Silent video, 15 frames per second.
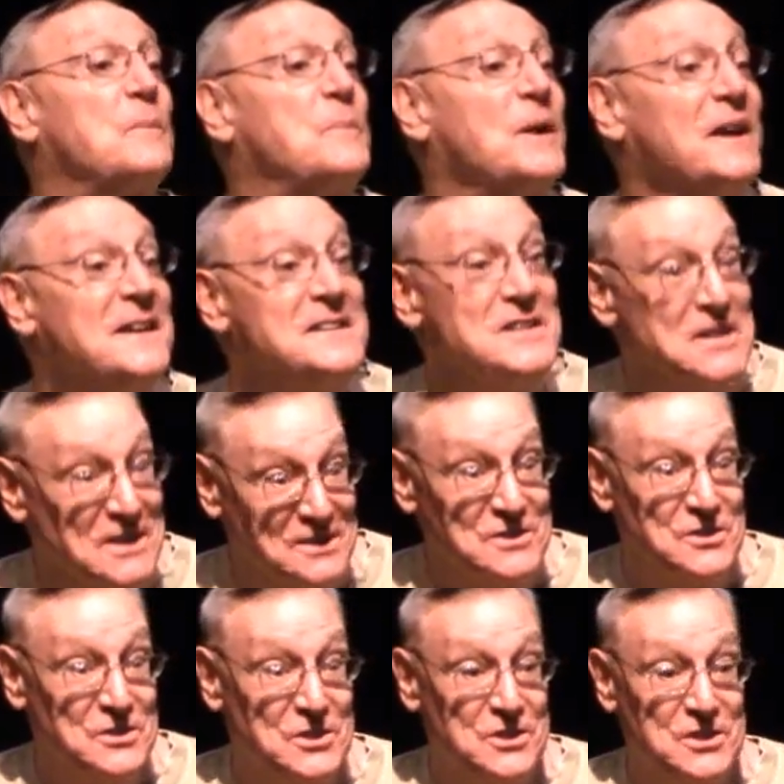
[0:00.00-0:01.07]

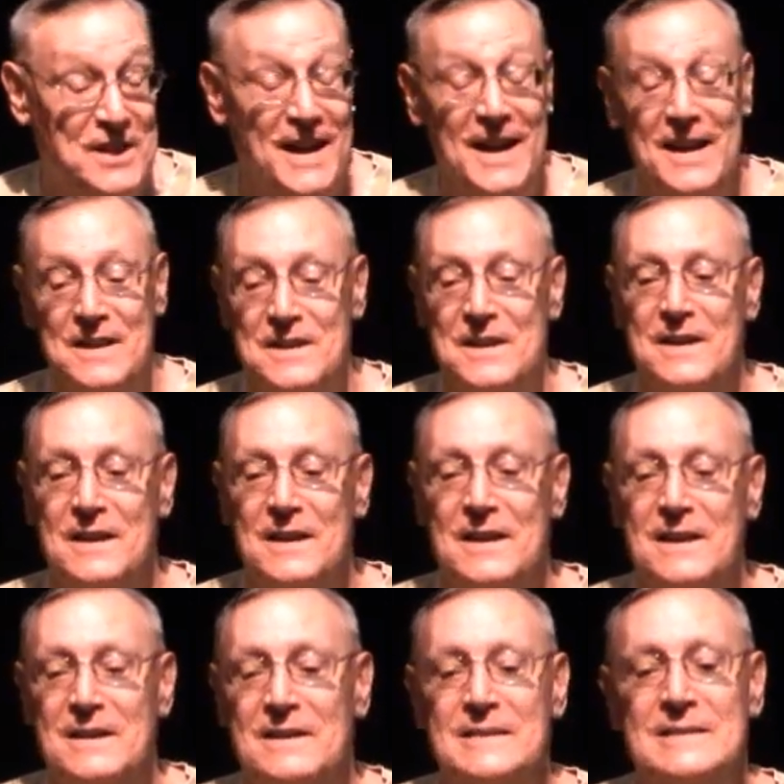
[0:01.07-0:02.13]
opinions,
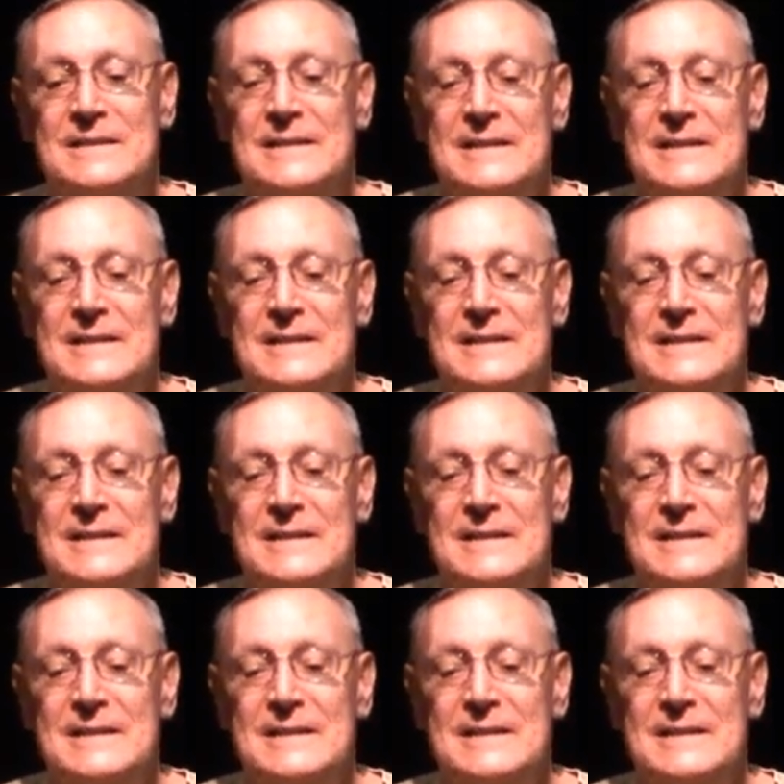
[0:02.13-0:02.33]
and